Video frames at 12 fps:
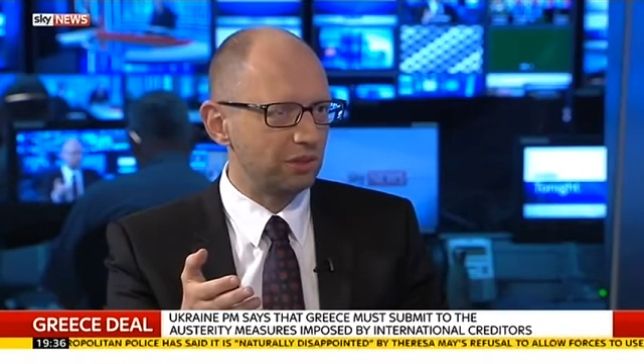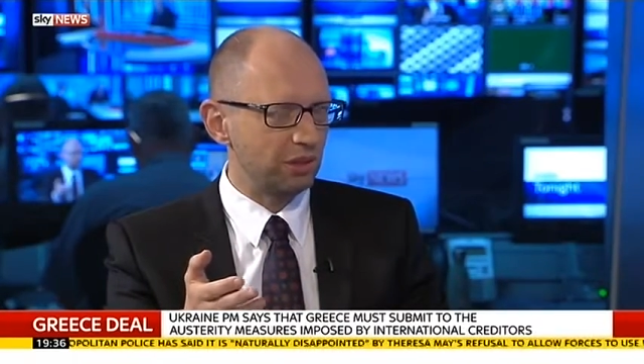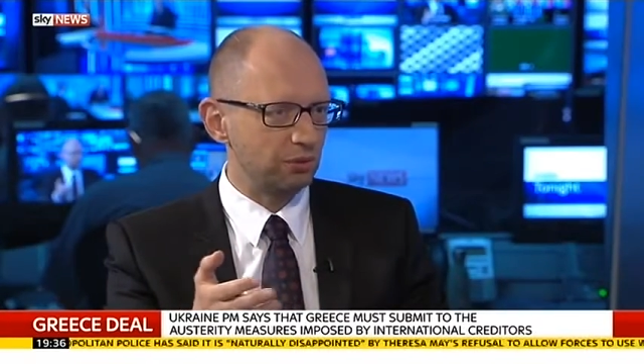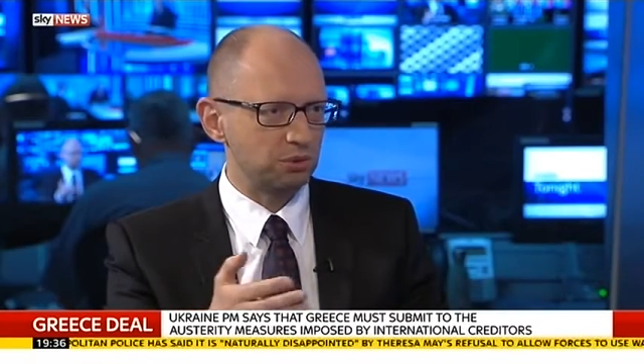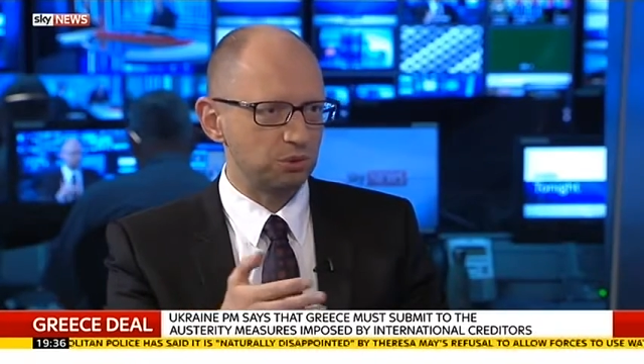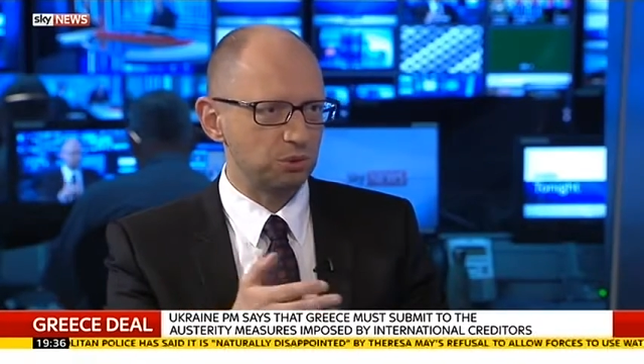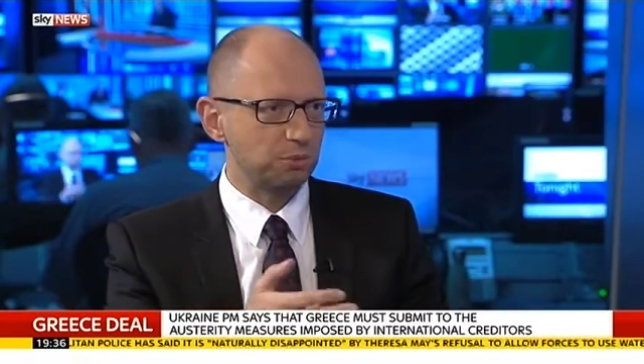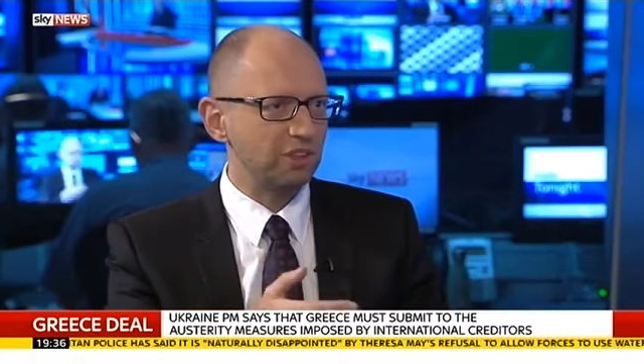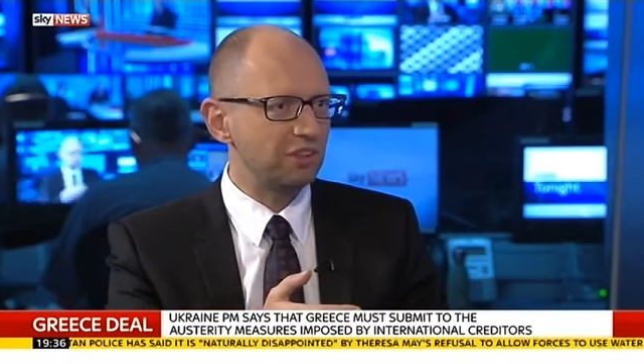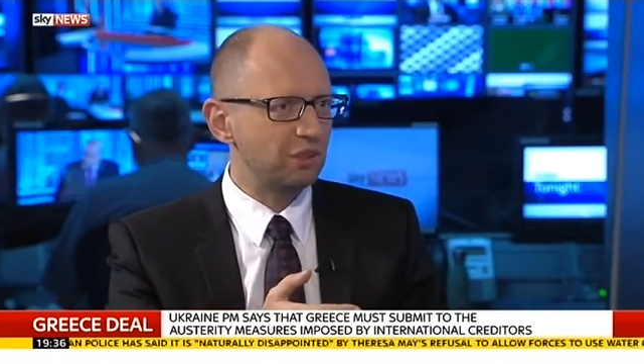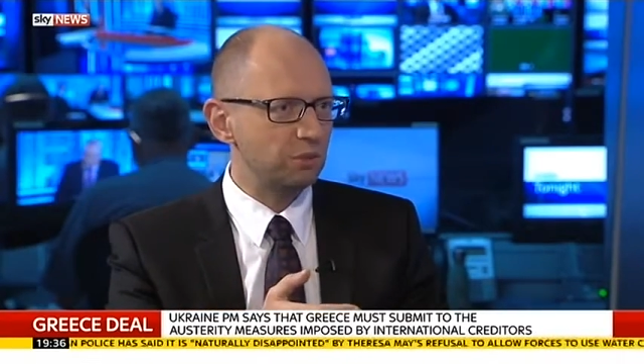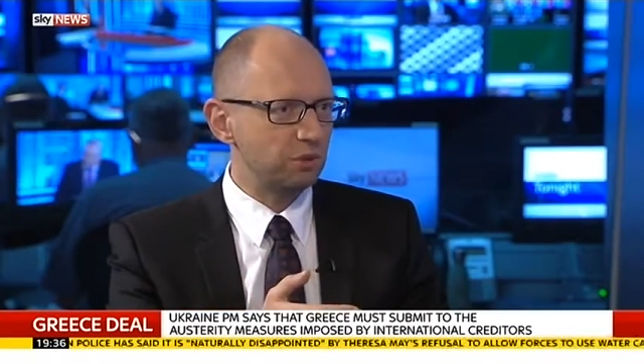He wants to
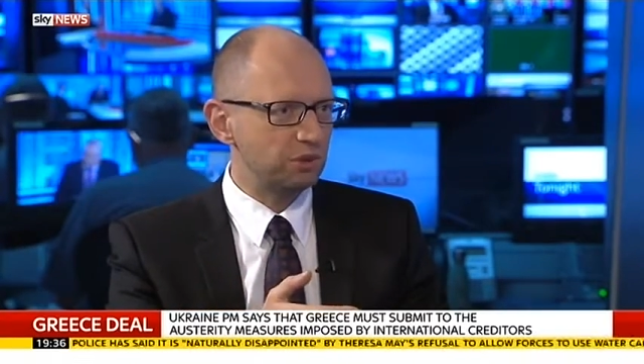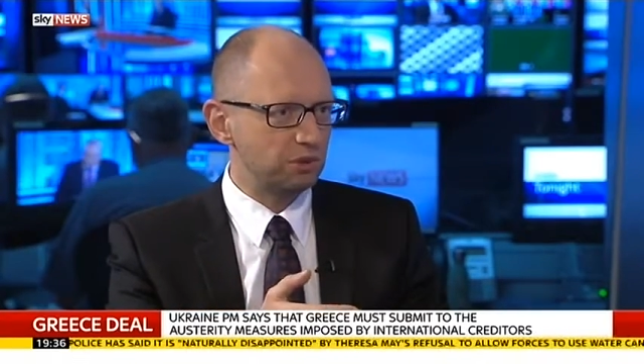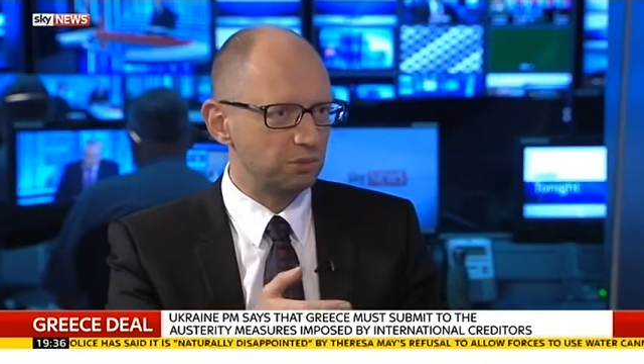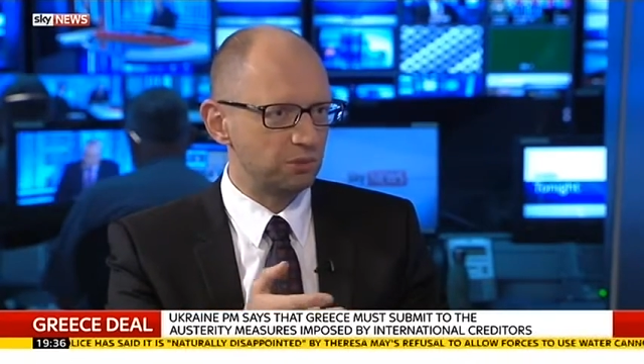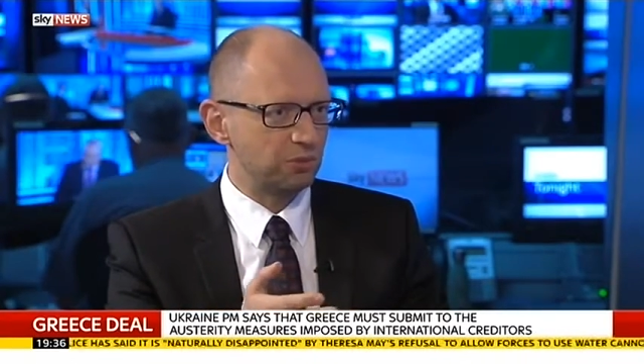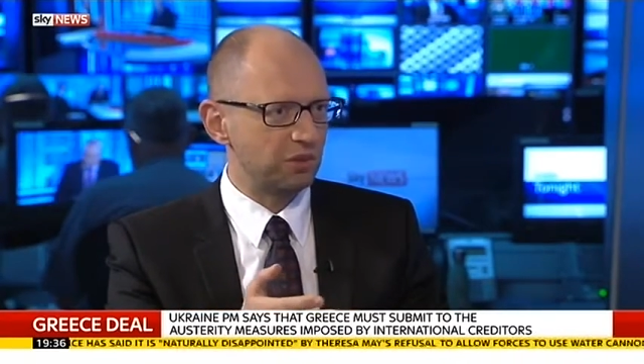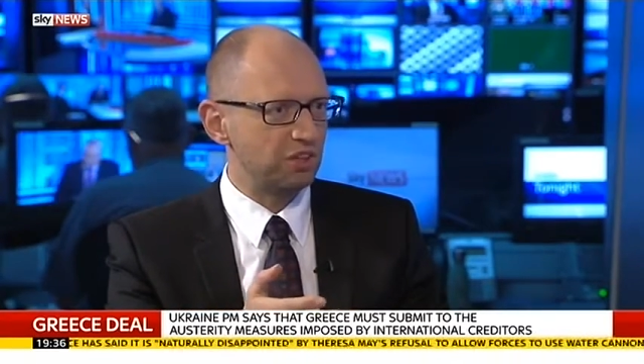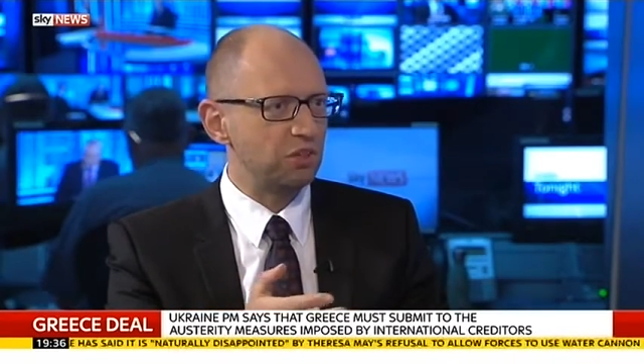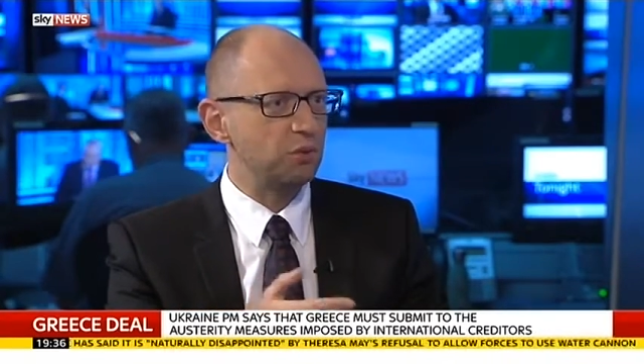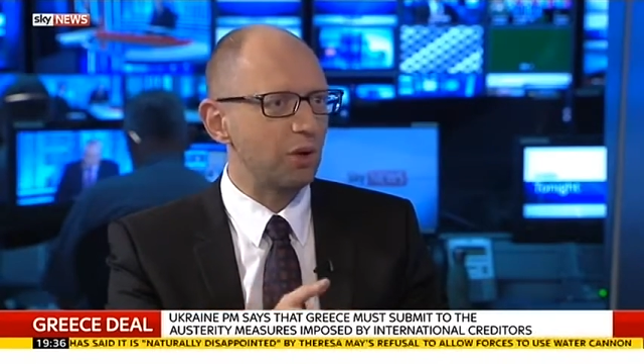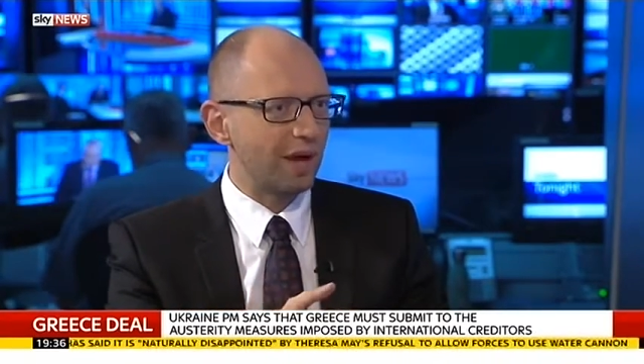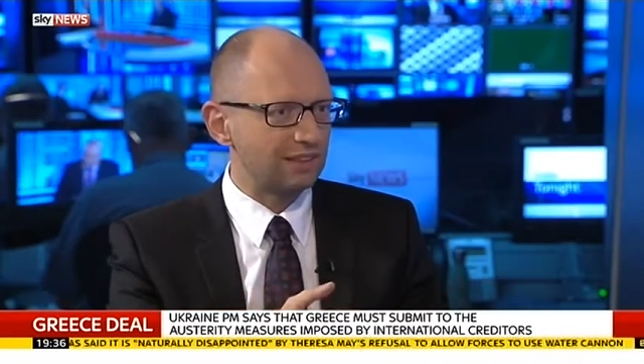split the unity between the
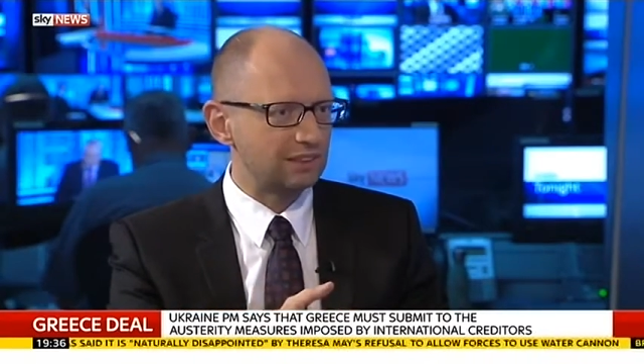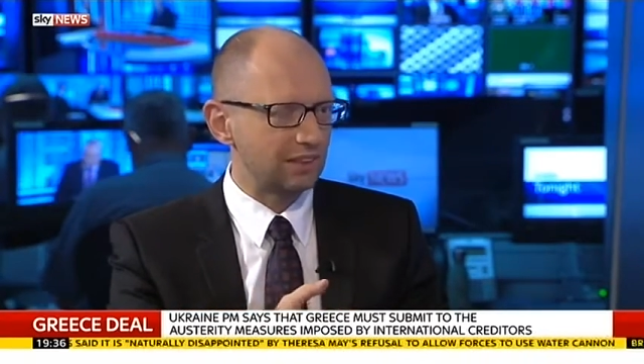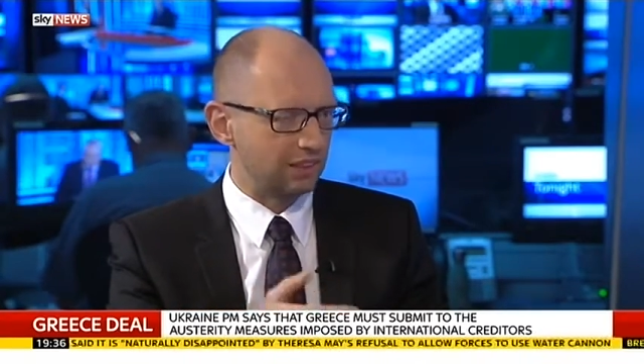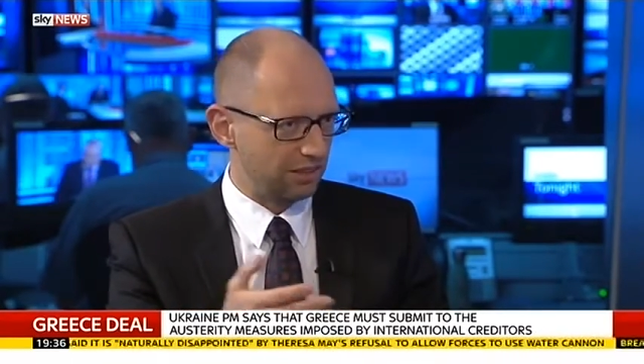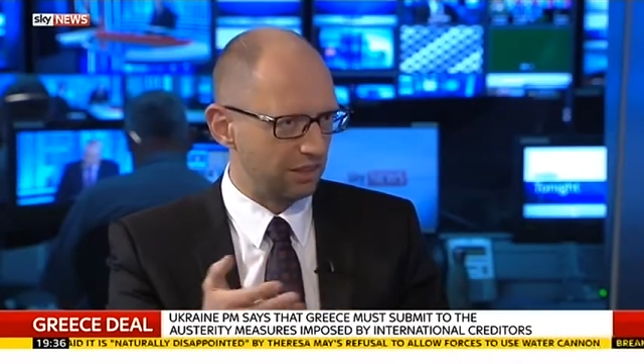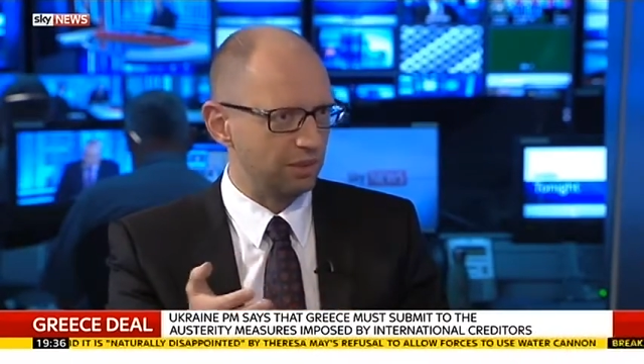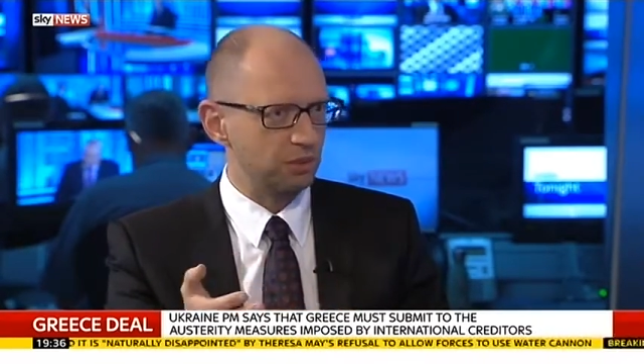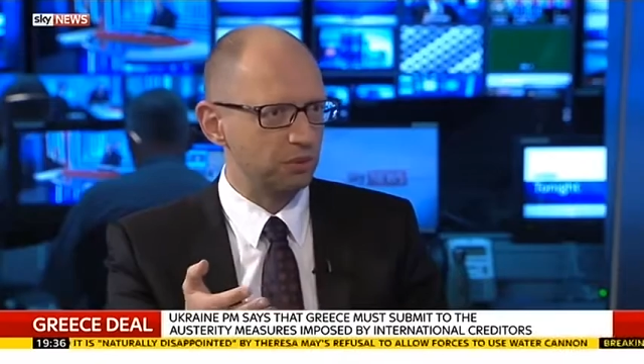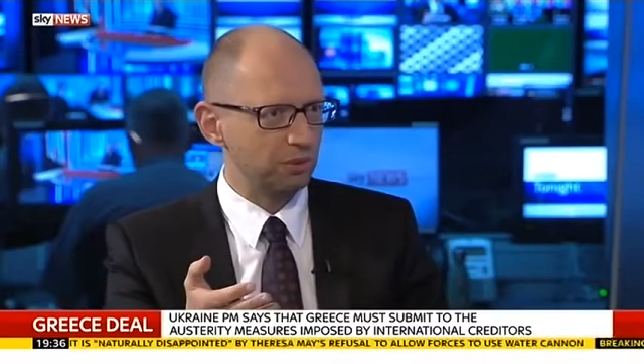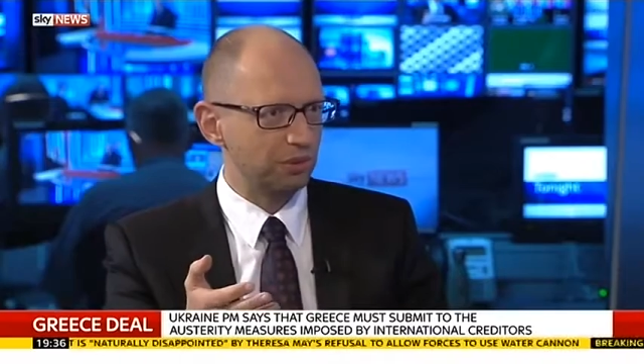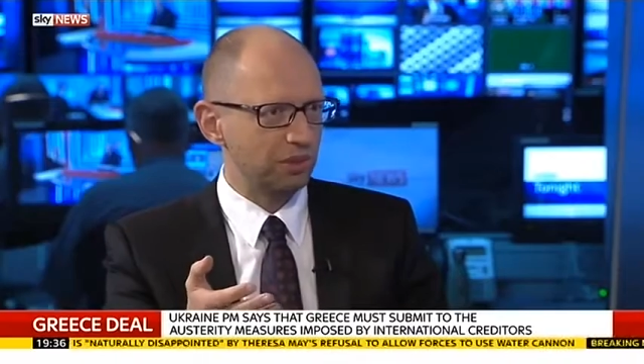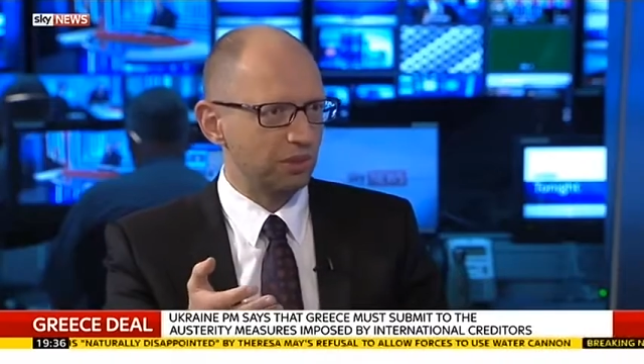US and the EU.